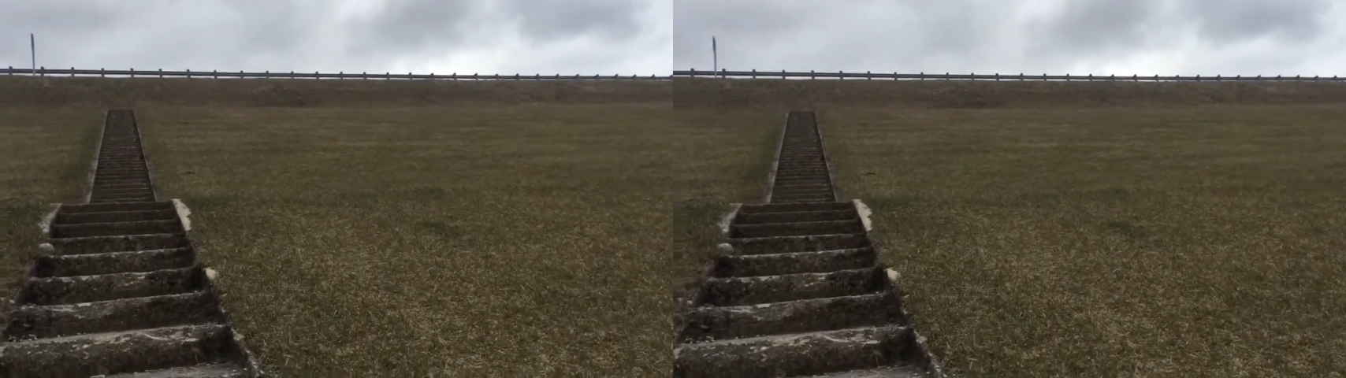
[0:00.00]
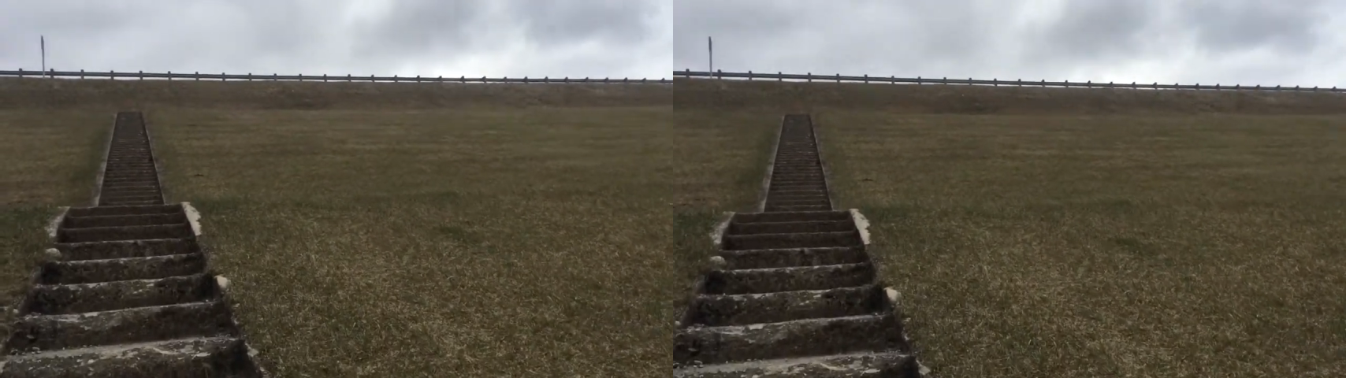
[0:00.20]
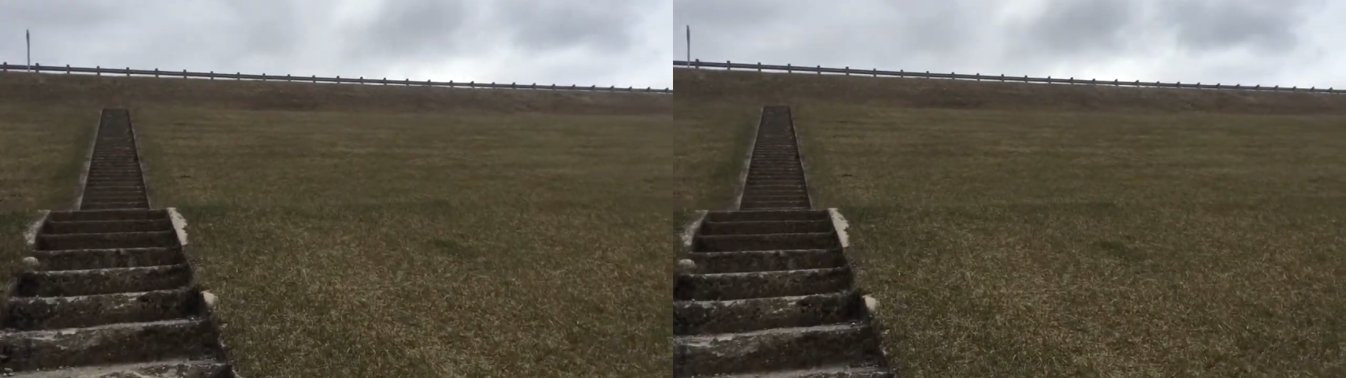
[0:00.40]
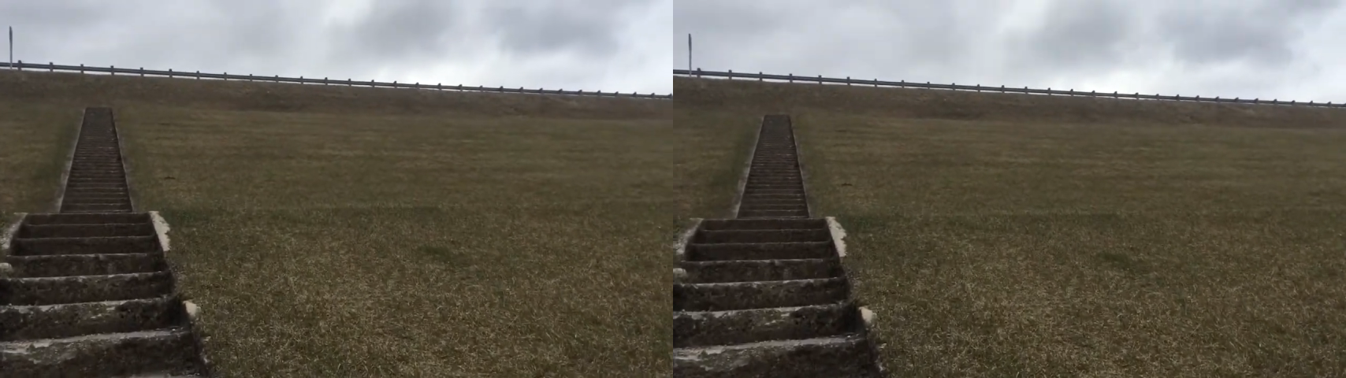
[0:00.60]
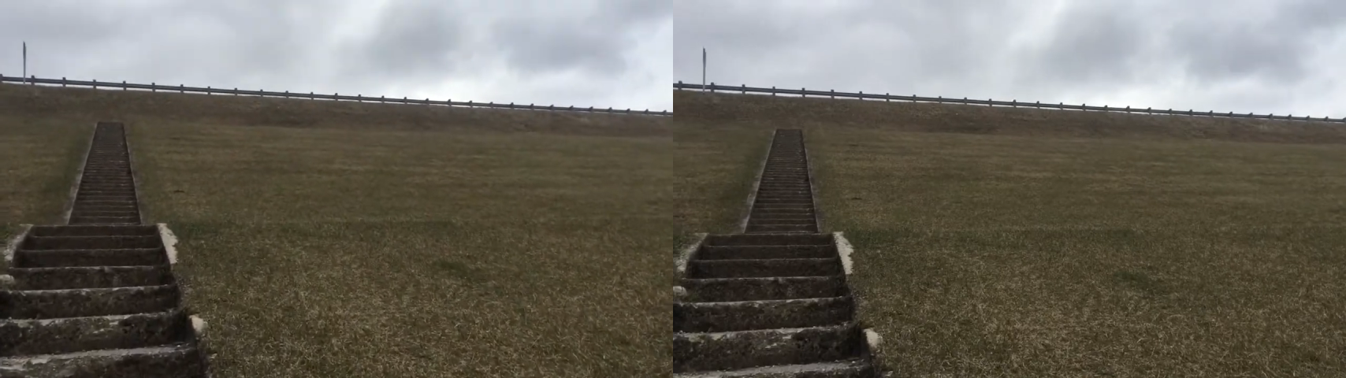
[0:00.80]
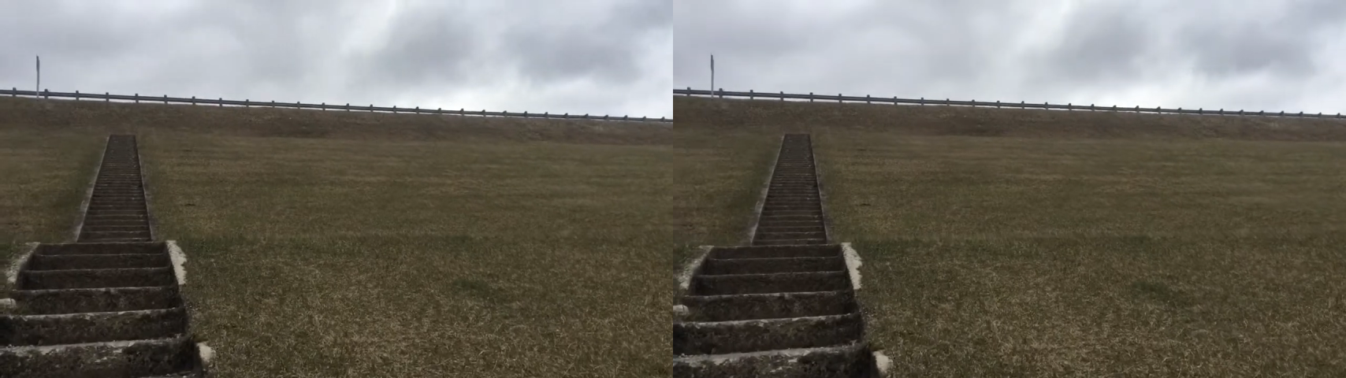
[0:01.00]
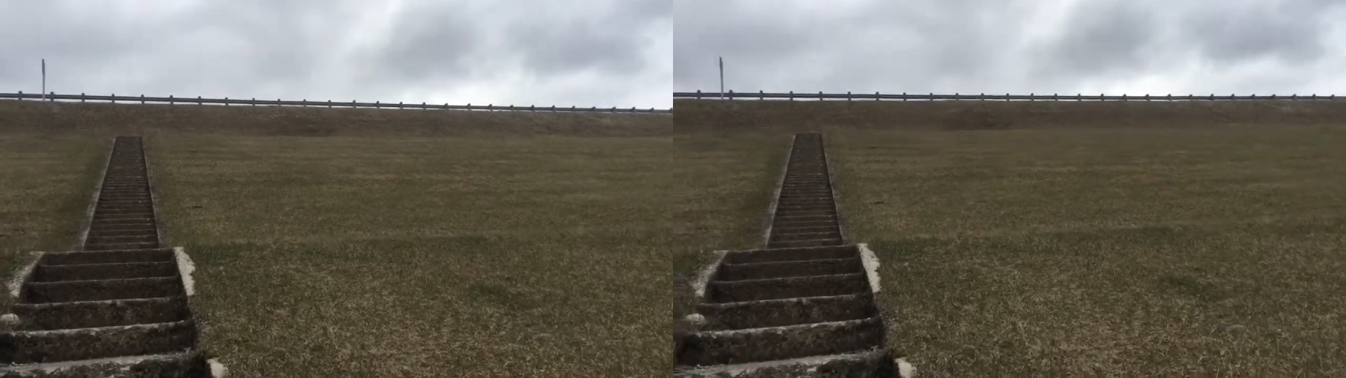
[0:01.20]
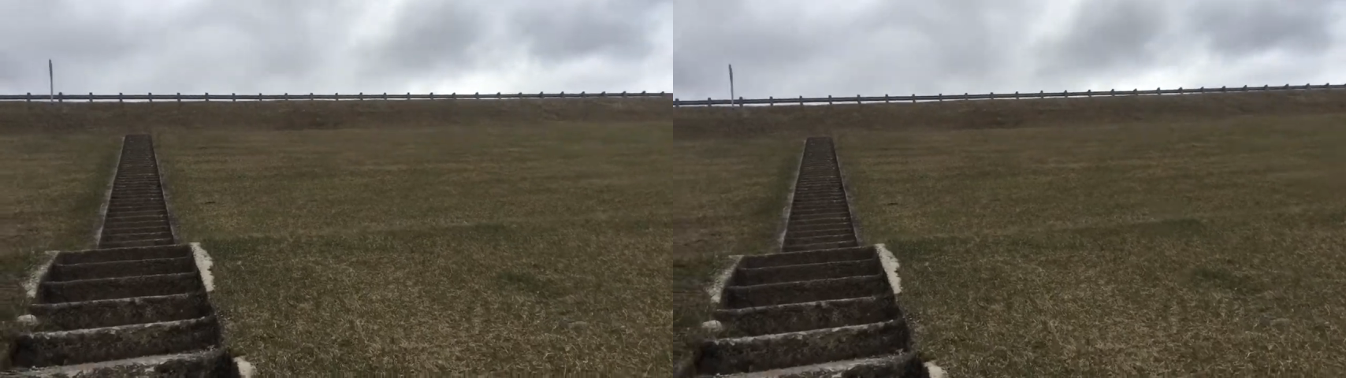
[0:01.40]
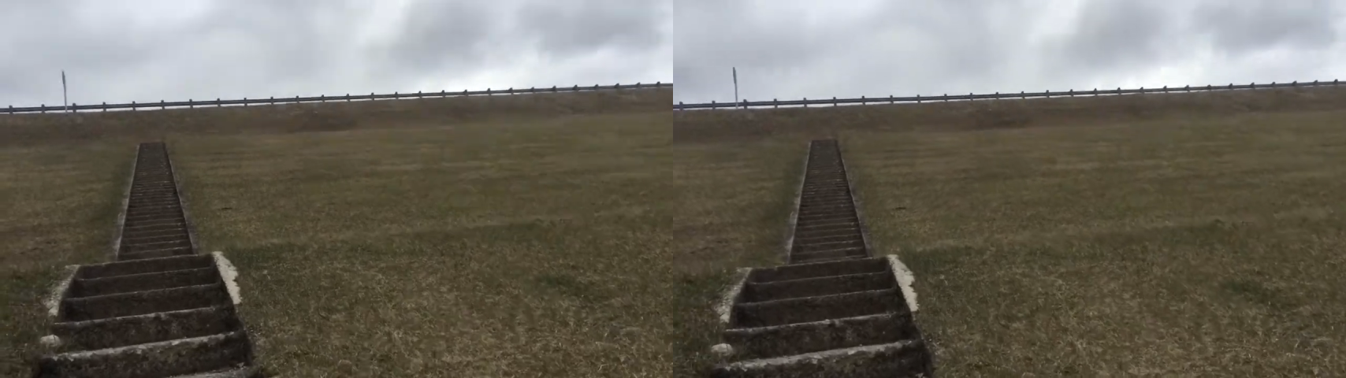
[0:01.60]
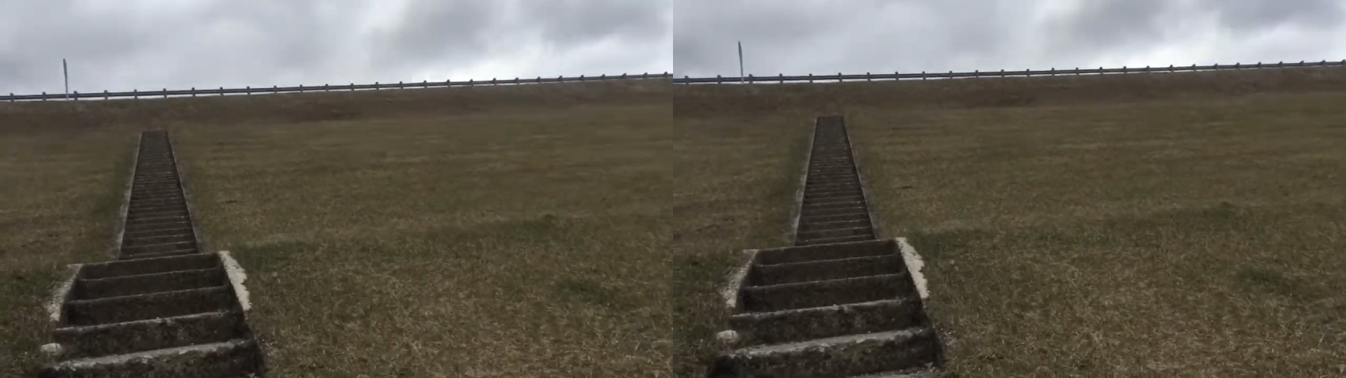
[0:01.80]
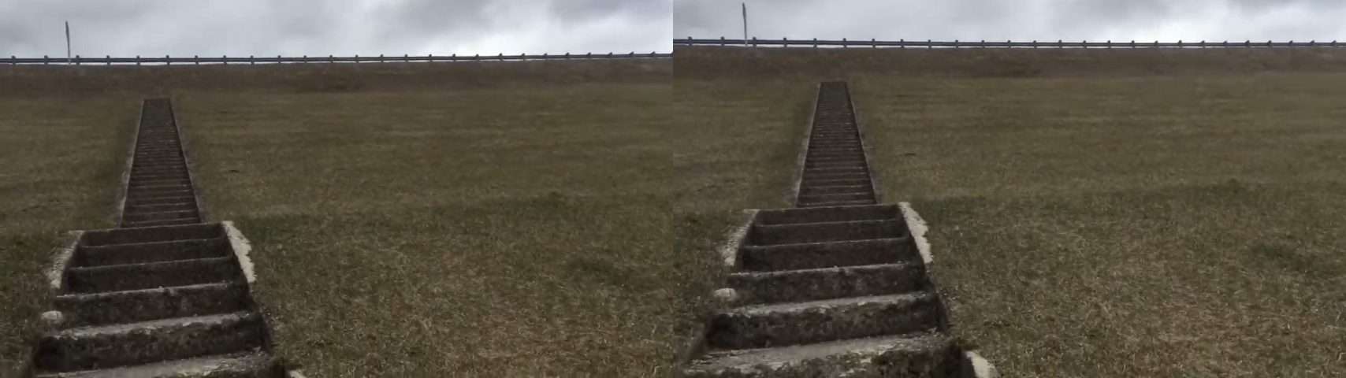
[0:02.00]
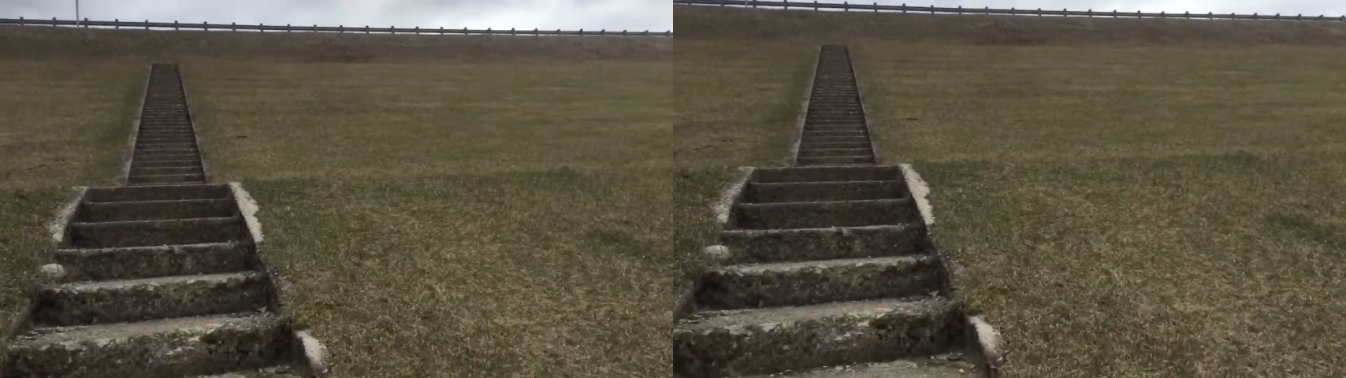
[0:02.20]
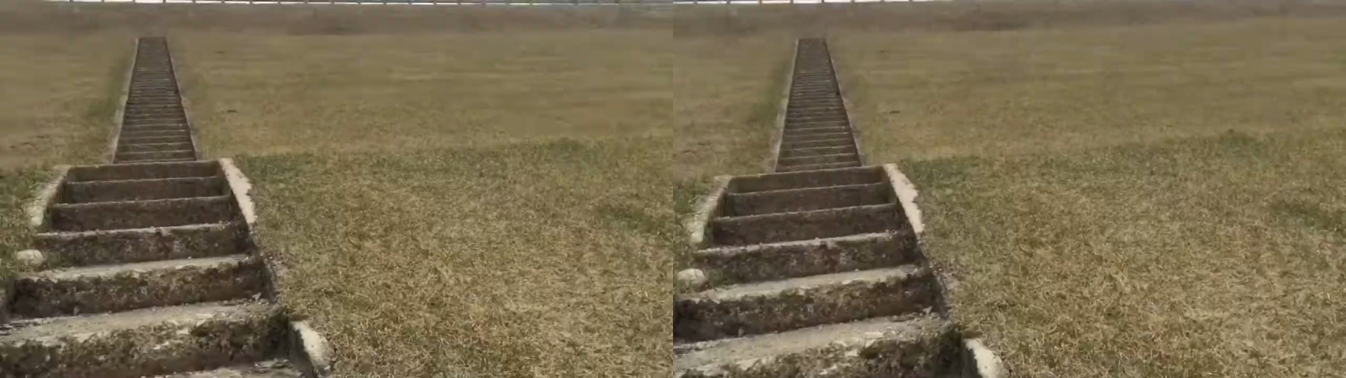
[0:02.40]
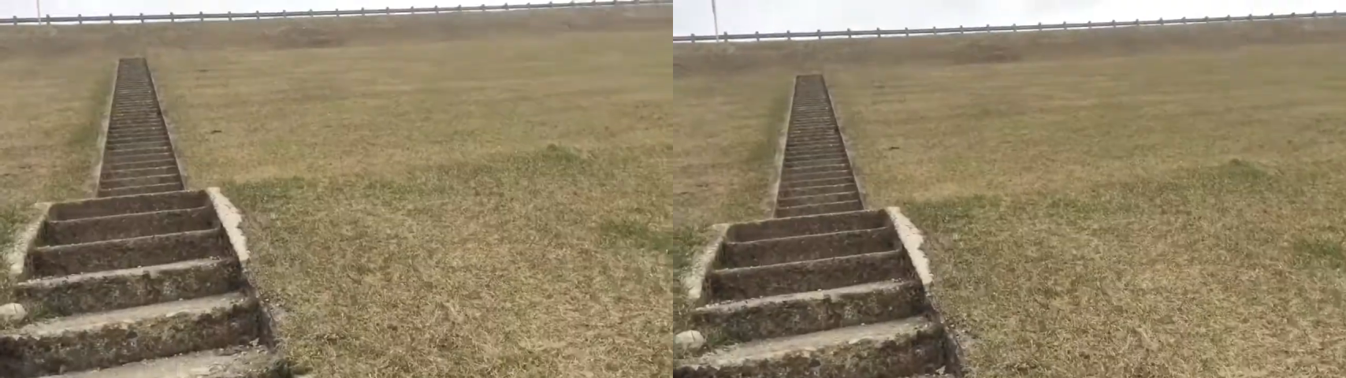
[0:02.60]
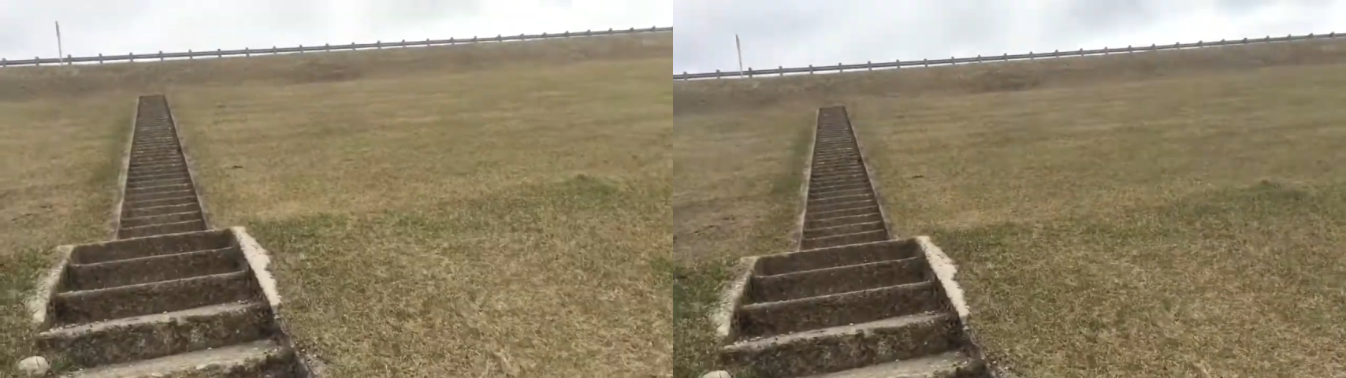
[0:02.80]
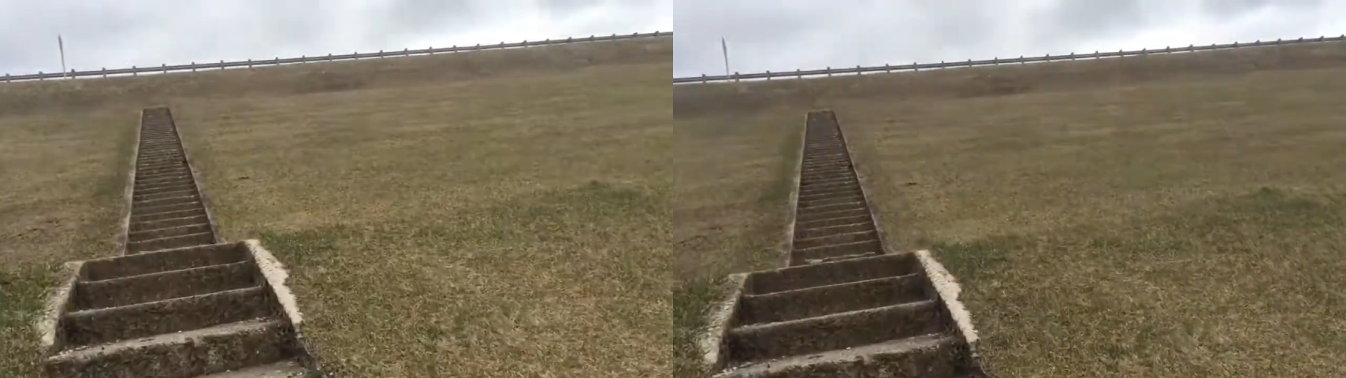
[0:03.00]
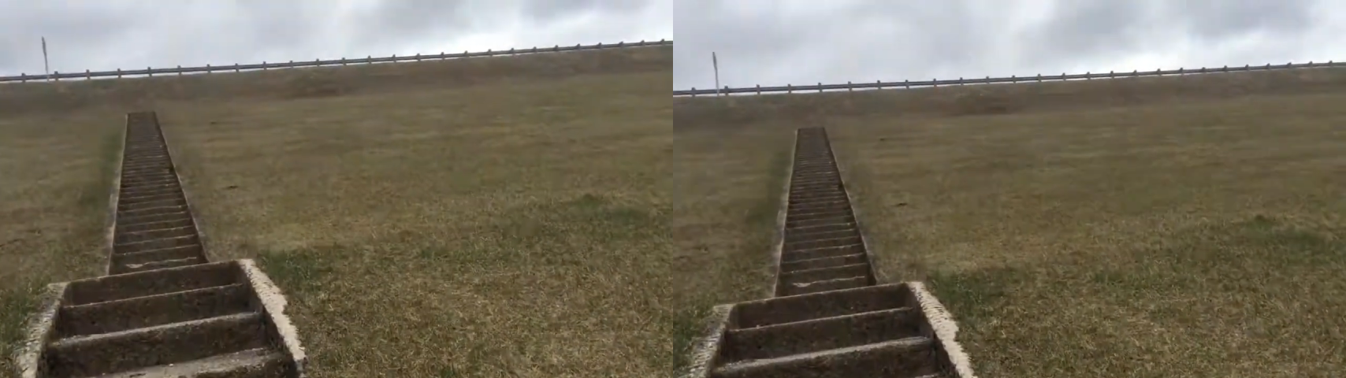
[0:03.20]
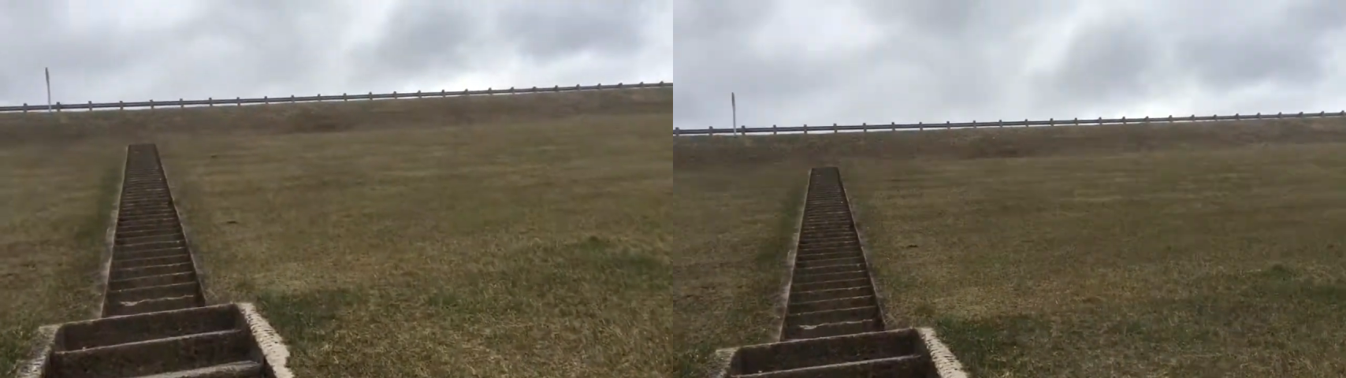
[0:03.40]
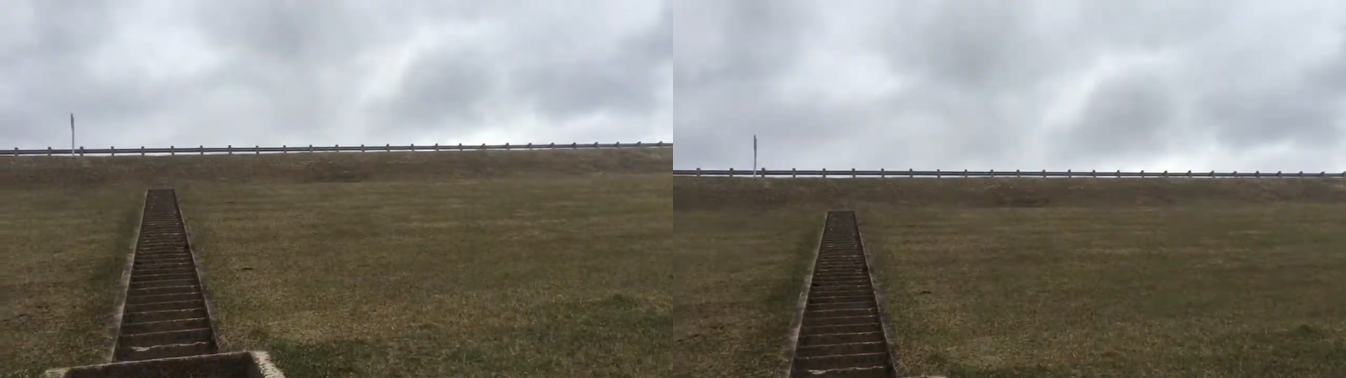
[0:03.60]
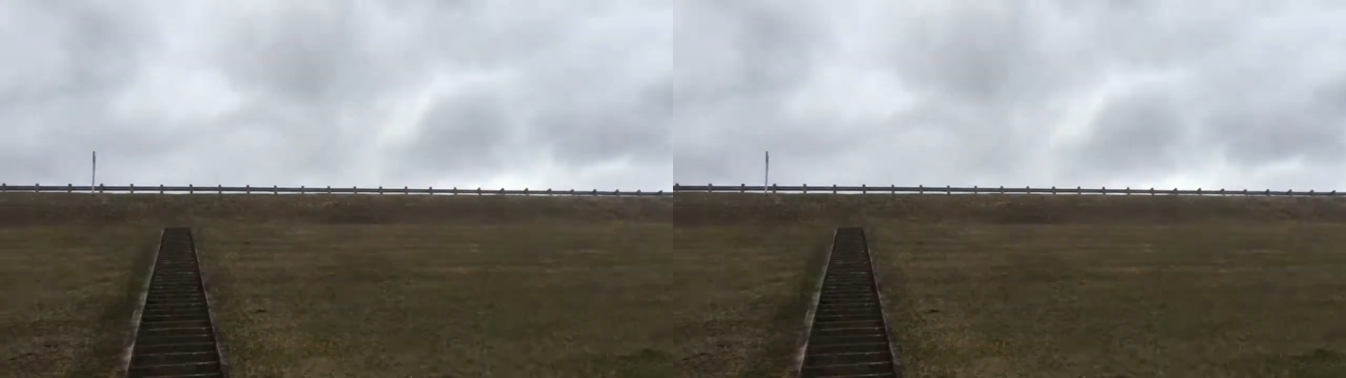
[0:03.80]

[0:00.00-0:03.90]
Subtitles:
[unreadable: no face in view]